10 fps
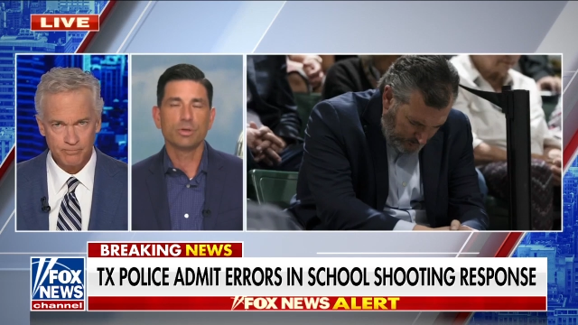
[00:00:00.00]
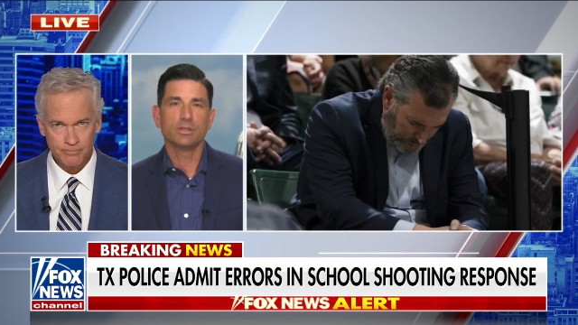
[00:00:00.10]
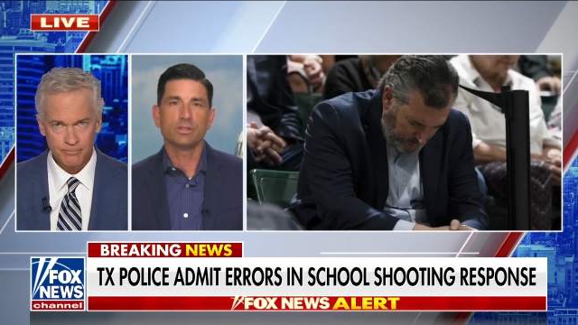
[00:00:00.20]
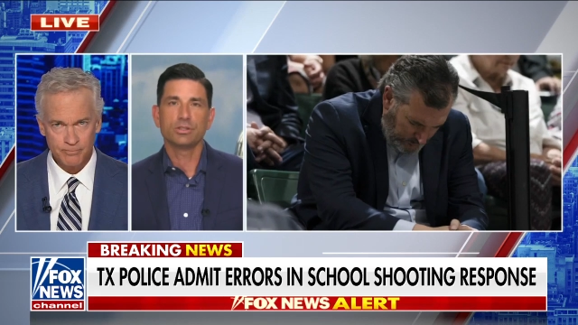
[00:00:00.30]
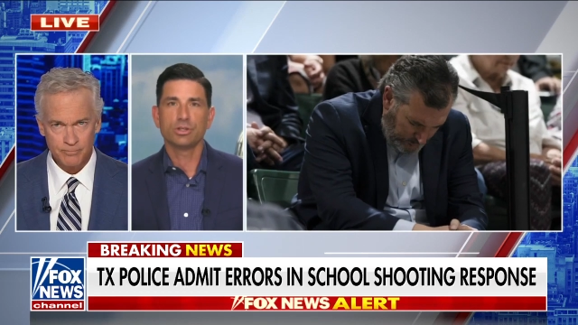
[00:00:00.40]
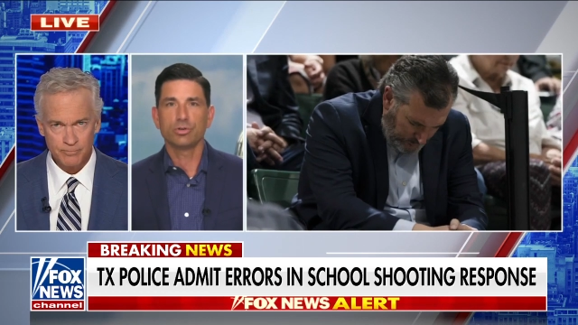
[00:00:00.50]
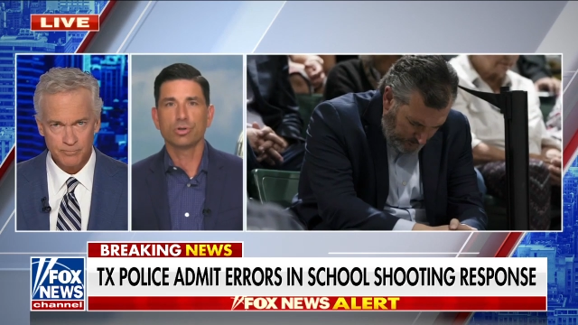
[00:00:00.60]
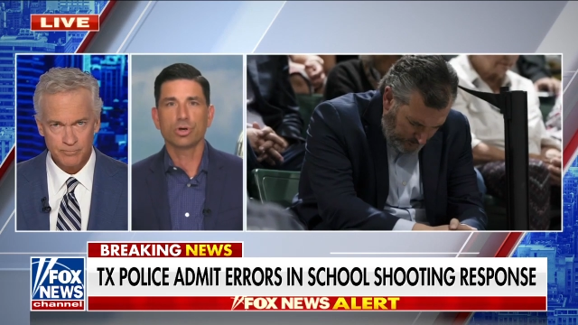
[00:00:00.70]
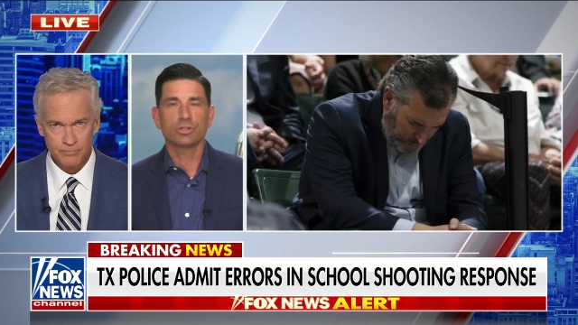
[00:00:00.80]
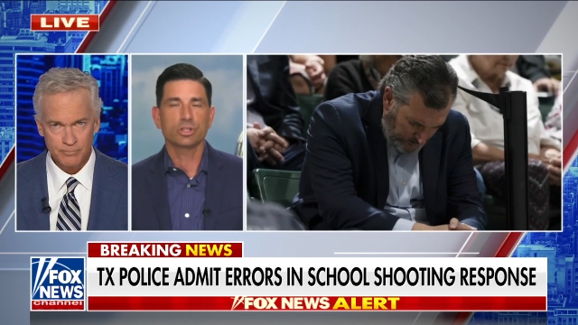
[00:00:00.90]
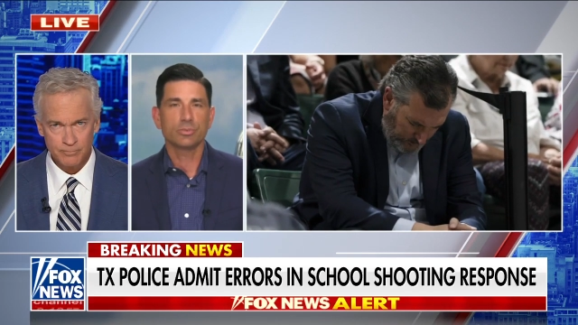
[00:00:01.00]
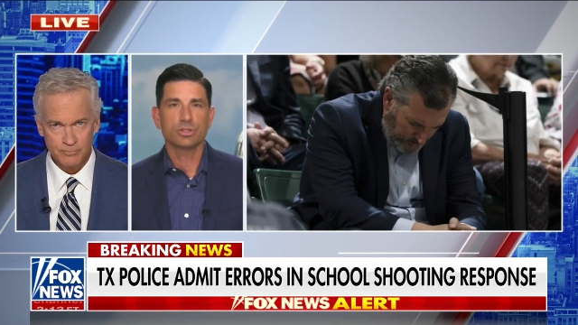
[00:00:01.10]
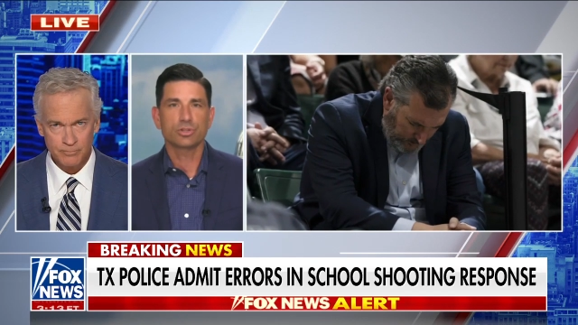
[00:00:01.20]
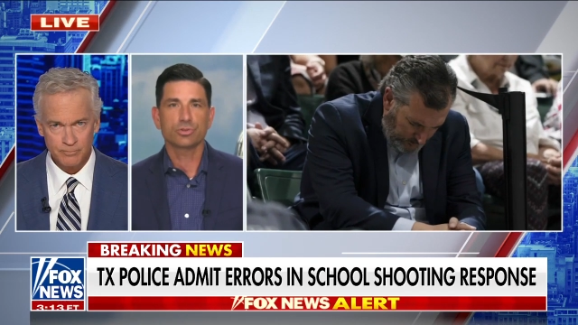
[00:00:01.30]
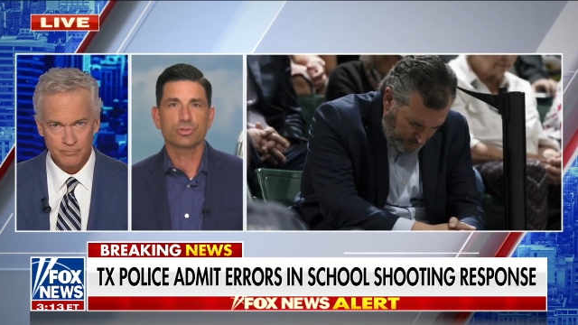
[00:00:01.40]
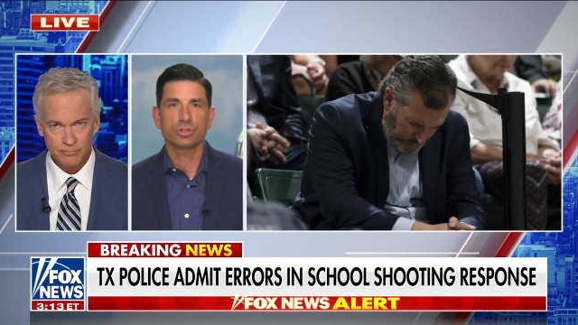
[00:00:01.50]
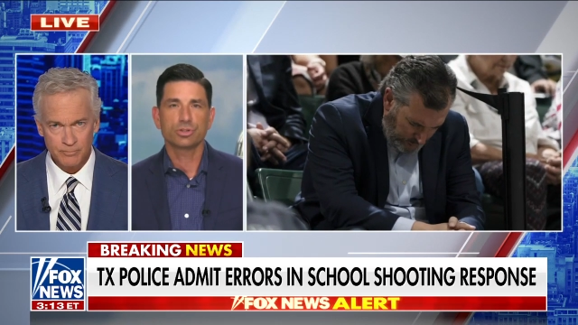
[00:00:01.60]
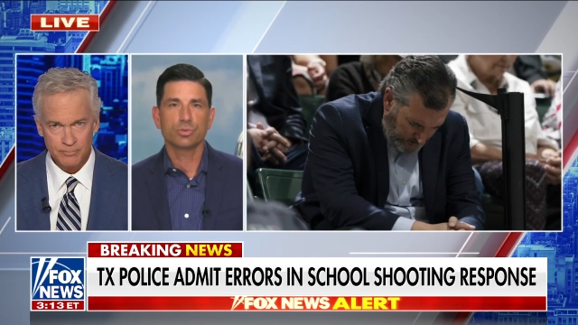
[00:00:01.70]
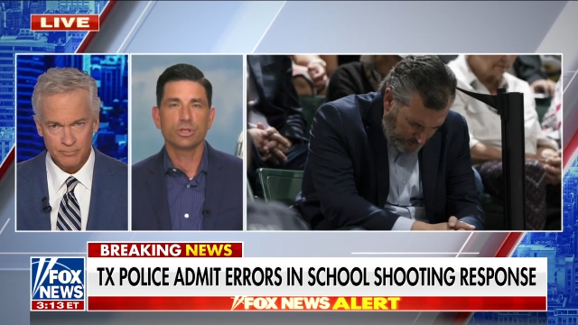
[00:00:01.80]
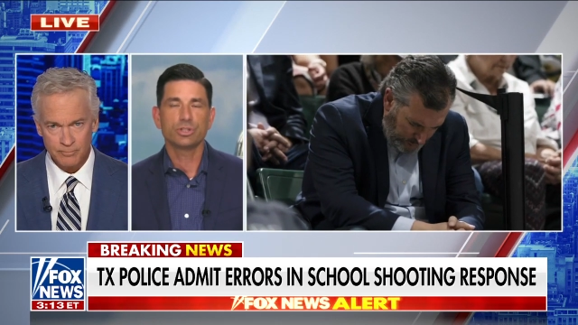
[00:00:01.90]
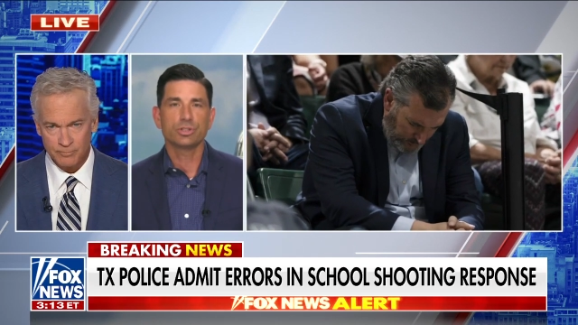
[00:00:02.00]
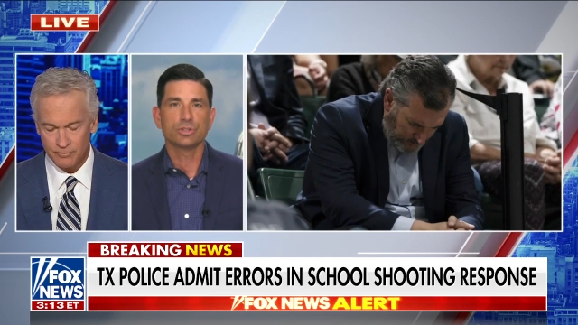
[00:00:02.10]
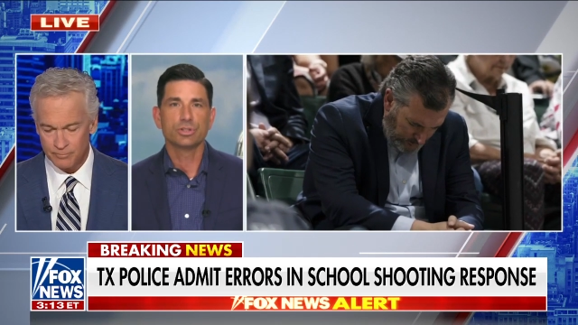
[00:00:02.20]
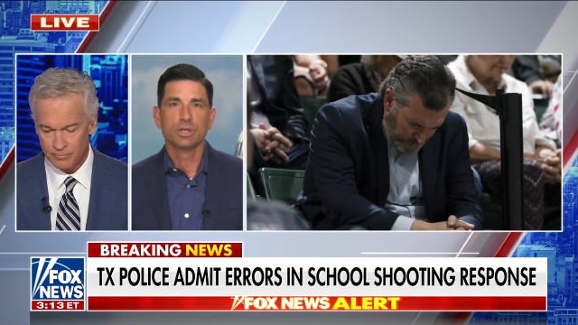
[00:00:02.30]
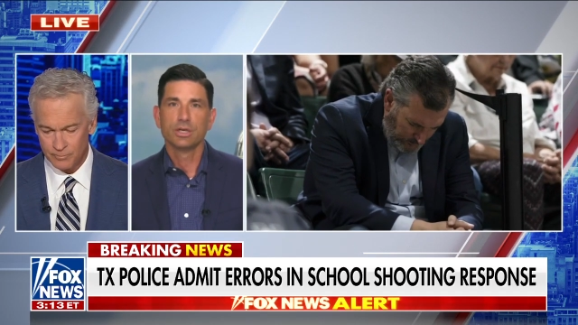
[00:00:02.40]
Speaker 1: but you know, you're always going to be in certain situations.